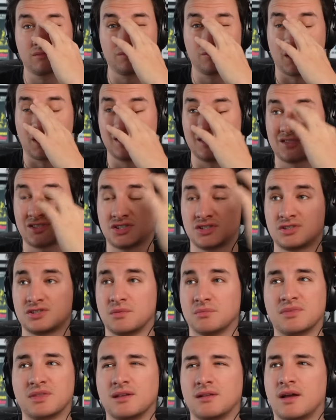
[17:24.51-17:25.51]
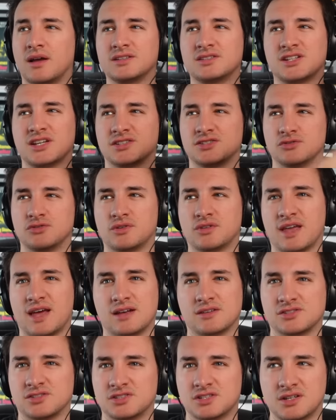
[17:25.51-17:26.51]
like something like
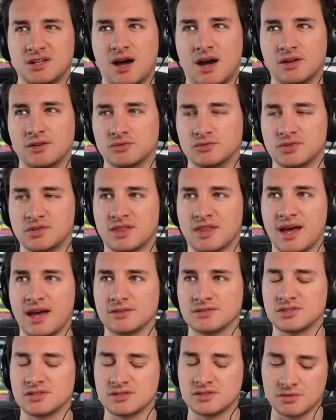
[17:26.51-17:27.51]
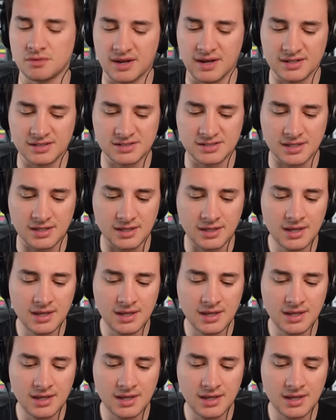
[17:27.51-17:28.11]
600,000 to 900,000 to NXT.